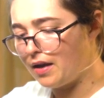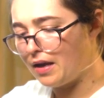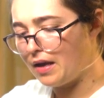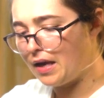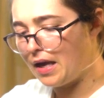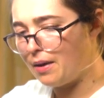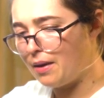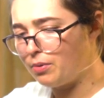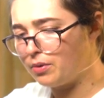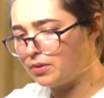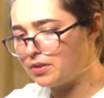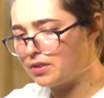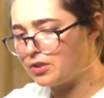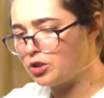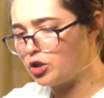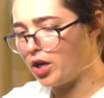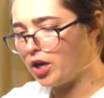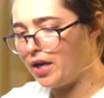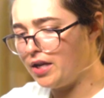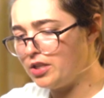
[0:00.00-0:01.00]
able to
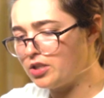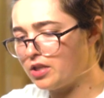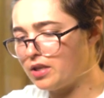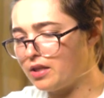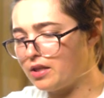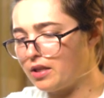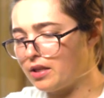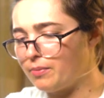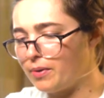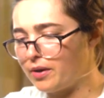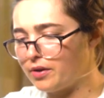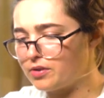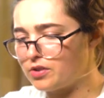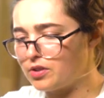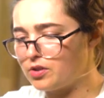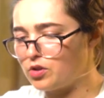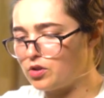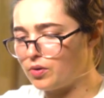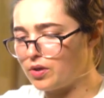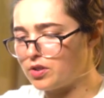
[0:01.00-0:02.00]
change anything about your
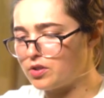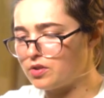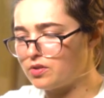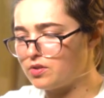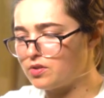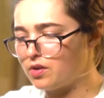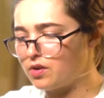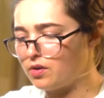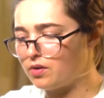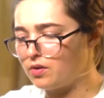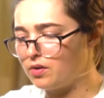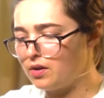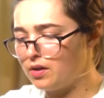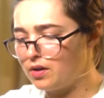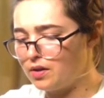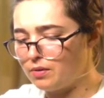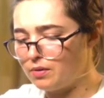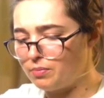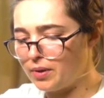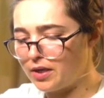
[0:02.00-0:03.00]
situation. So
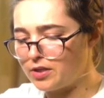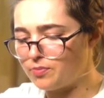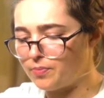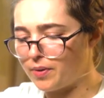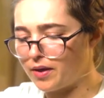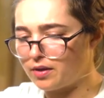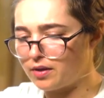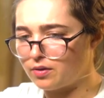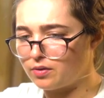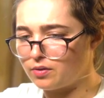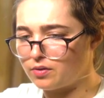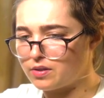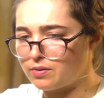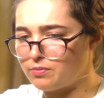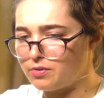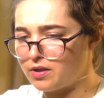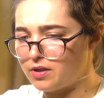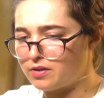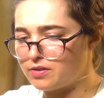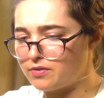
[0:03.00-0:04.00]
Page of Pentacles, I
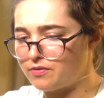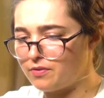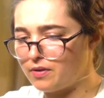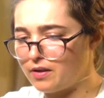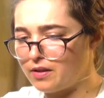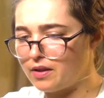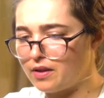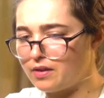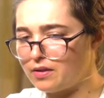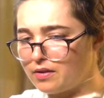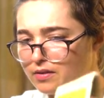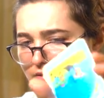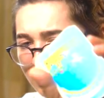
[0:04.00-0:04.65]
mean, there's, and then